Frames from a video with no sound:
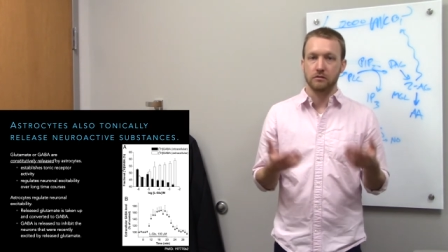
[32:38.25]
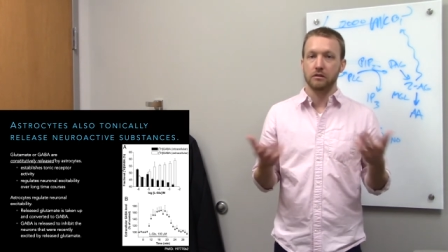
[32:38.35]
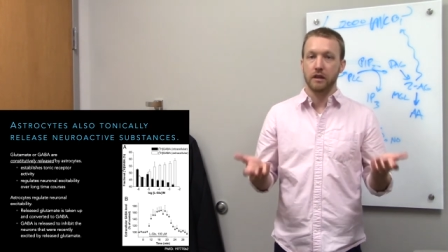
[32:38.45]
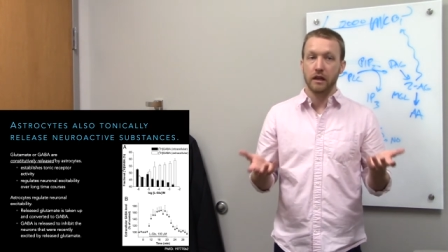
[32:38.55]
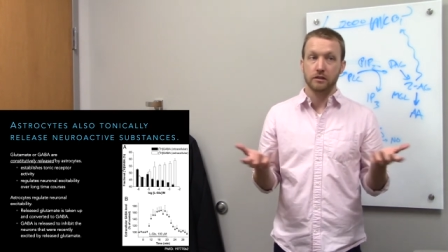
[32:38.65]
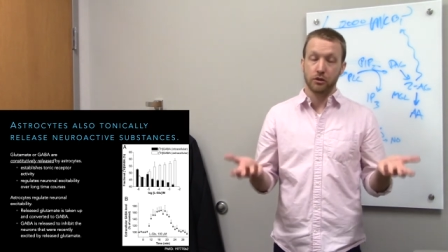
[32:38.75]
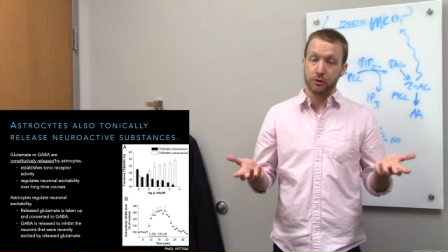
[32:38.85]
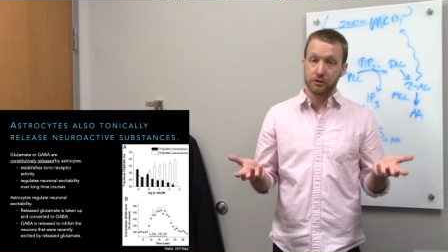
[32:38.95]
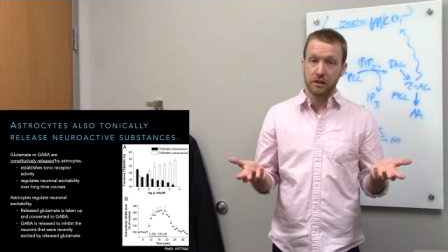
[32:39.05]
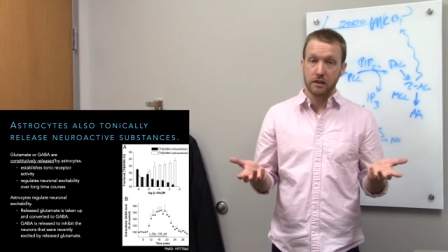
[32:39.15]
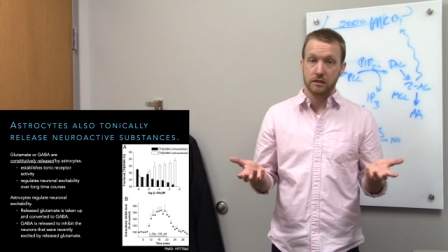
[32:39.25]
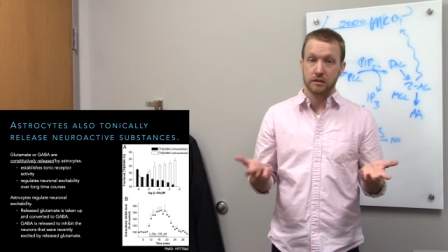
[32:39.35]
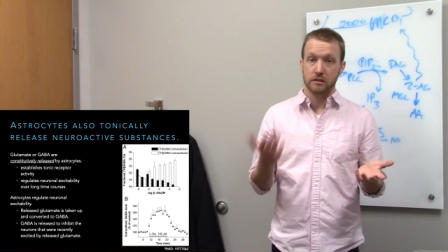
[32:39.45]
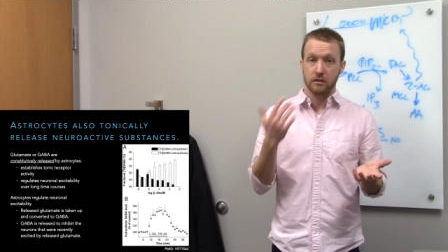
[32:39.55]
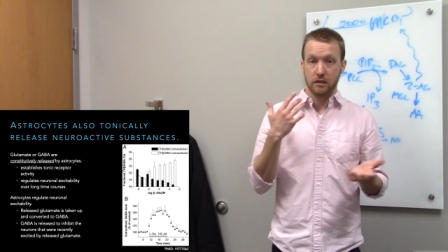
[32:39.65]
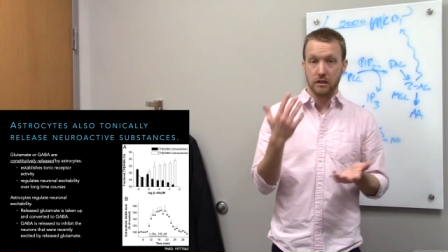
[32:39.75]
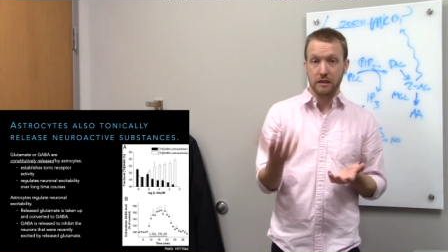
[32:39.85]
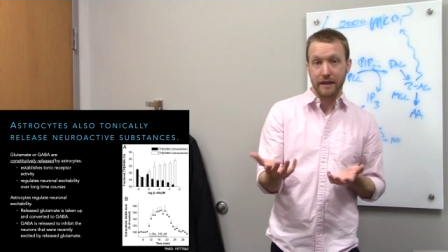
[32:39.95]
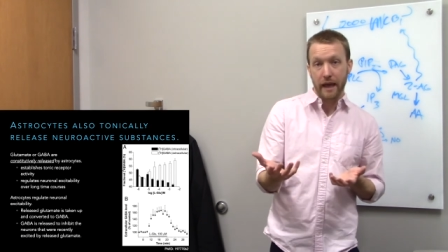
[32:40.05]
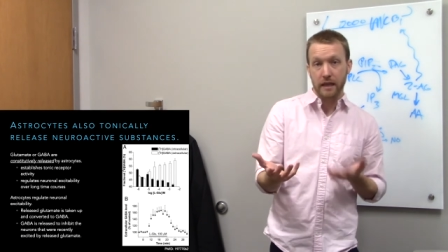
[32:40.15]
Again, it's homeostasis. You need
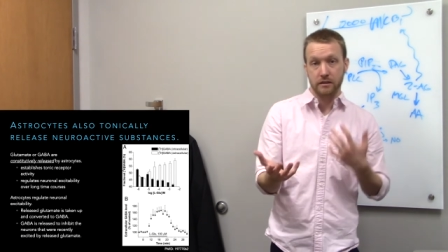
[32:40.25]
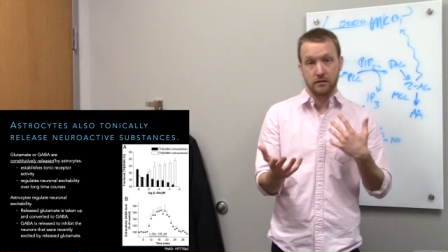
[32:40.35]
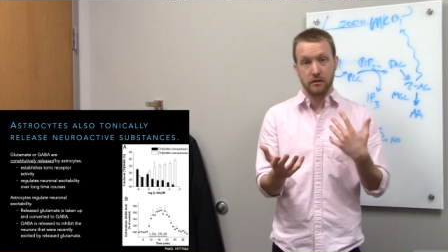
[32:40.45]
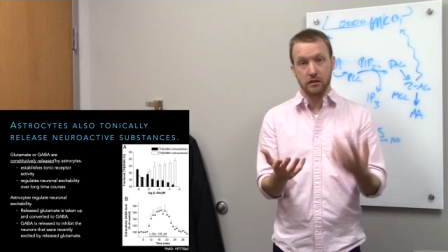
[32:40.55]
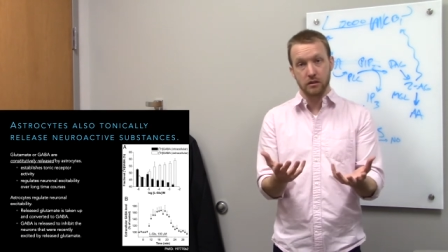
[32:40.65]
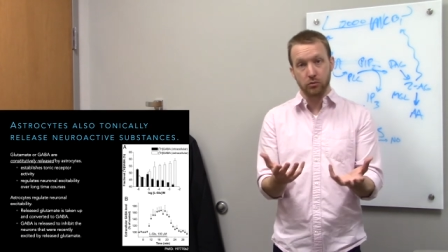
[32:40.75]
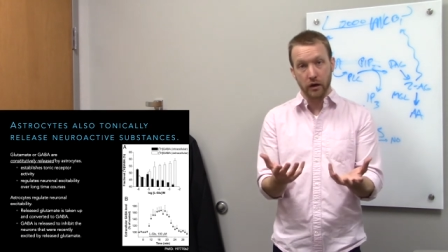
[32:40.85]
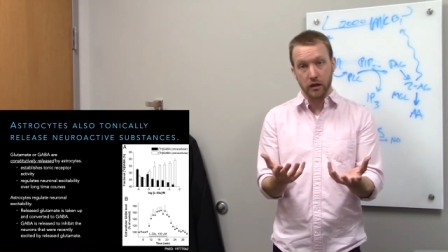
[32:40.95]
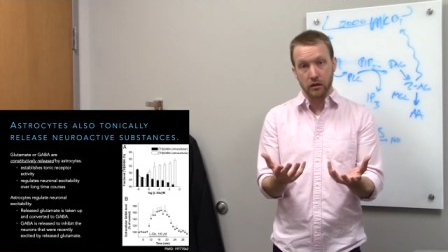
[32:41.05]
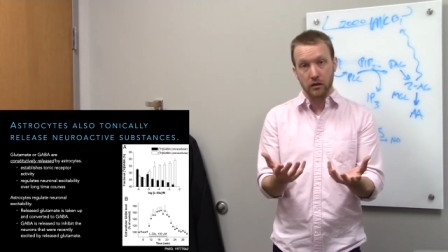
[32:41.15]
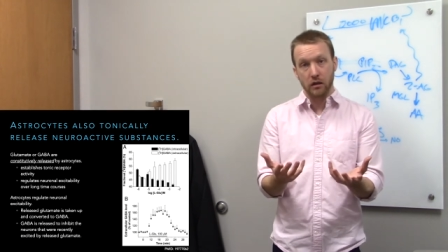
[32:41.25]
the gas, you need the brake.